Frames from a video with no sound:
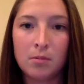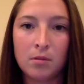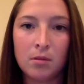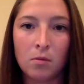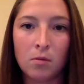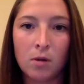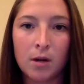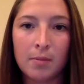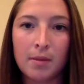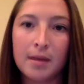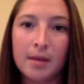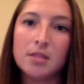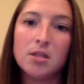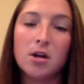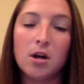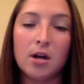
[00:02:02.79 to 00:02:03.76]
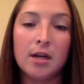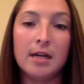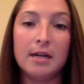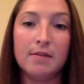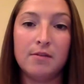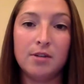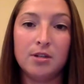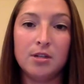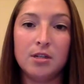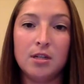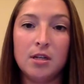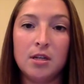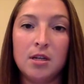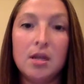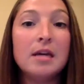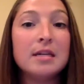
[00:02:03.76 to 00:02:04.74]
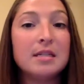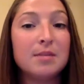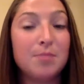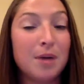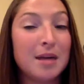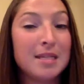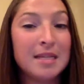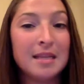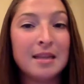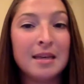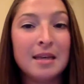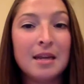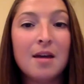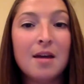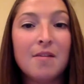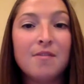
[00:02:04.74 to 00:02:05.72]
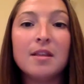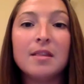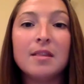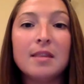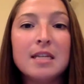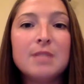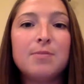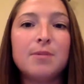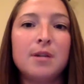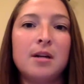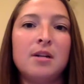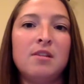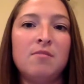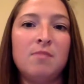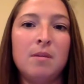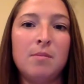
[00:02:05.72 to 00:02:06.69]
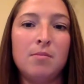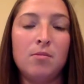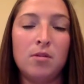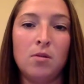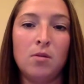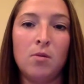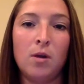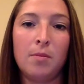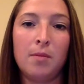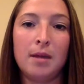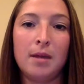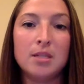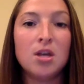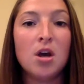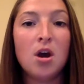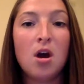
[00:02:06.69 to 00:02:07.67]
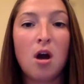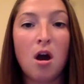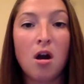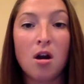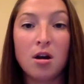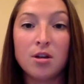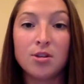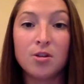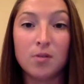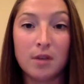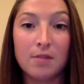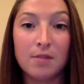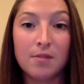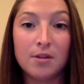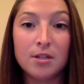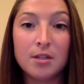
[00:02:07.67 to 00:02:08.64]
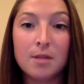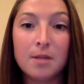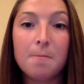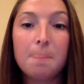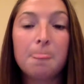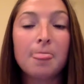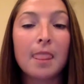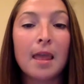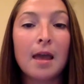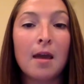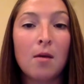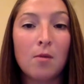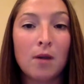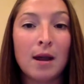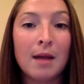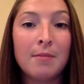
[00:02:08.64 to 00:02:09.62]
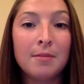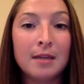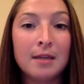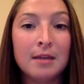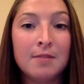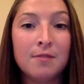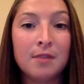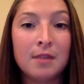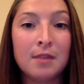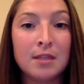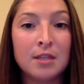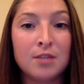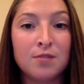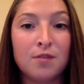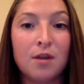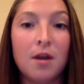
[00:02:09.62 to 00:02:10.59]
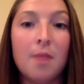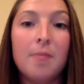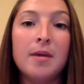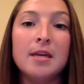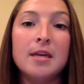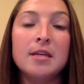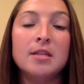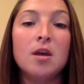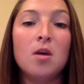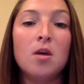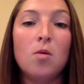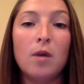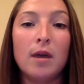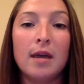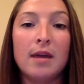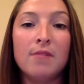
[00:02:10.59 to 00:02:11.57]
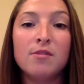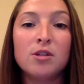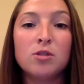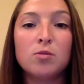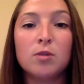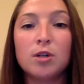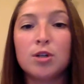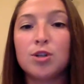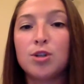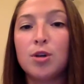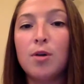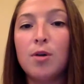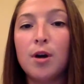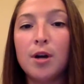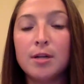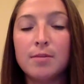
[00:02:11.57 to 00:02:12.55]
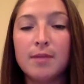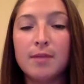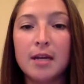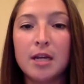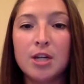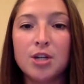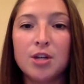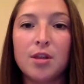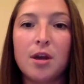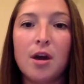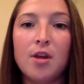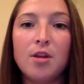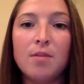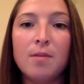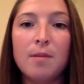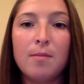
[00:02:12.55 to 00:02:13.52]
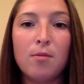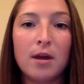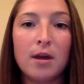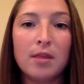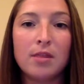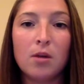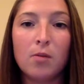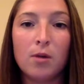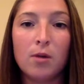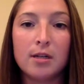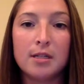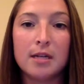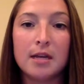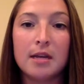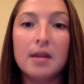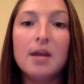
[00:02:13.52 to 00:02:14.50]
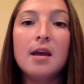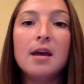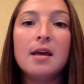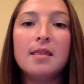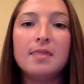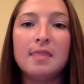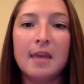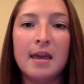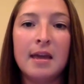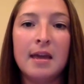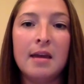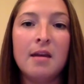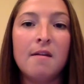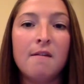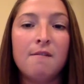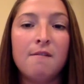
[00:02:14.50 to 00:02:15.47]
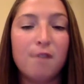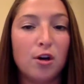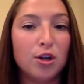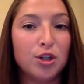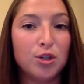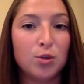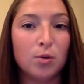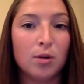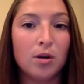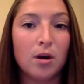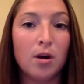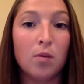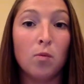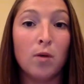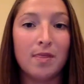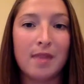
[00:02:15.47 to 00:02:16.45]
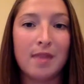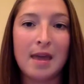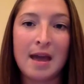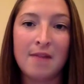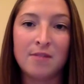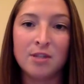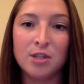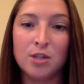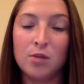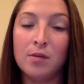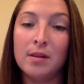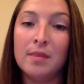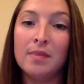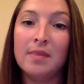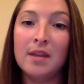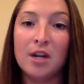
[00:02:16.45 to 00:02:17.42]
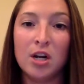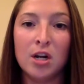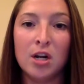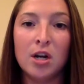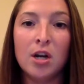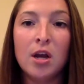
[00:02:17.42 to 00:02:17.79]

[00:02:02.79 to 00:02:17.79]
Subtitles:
in the workplace are givers. Surprisingly enough, the least productive people in the workplace are also givers. What I believe this is from is when givers work so hard to making sure that other people get their work done, they fall short on what they have to do and their